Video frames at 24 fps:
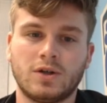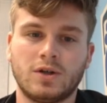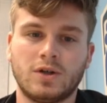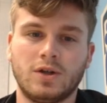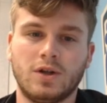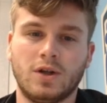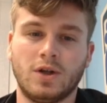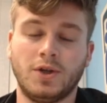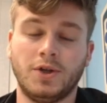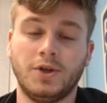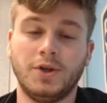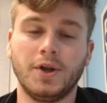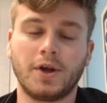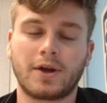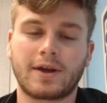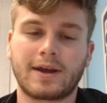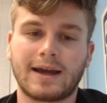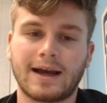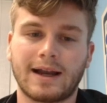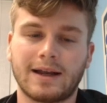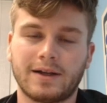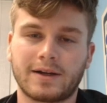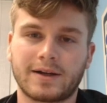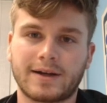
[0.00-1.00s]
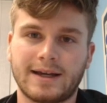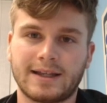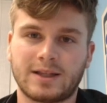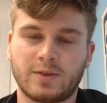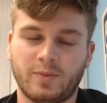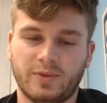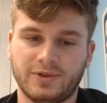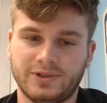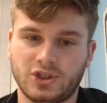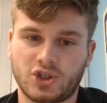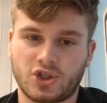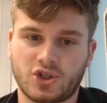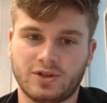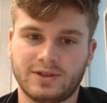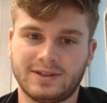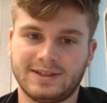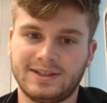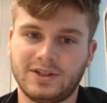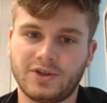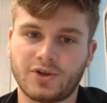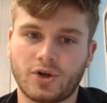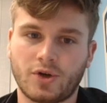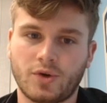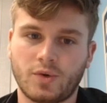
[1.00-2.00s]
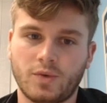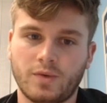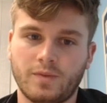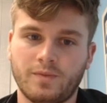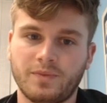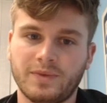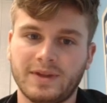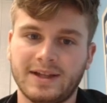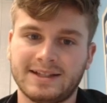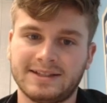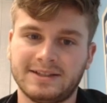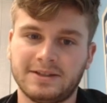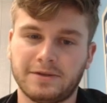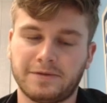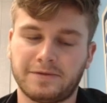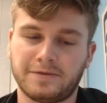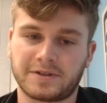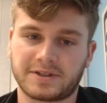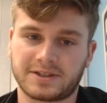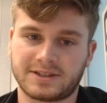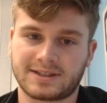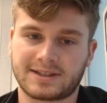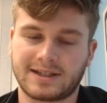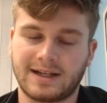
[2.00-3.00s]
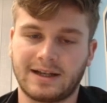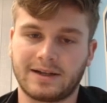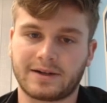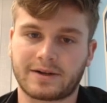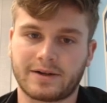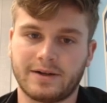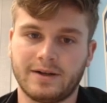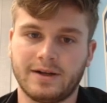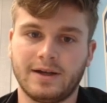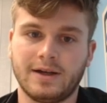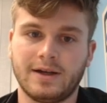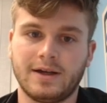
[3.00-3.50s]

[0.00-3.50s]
the color at position 0, it's the first color.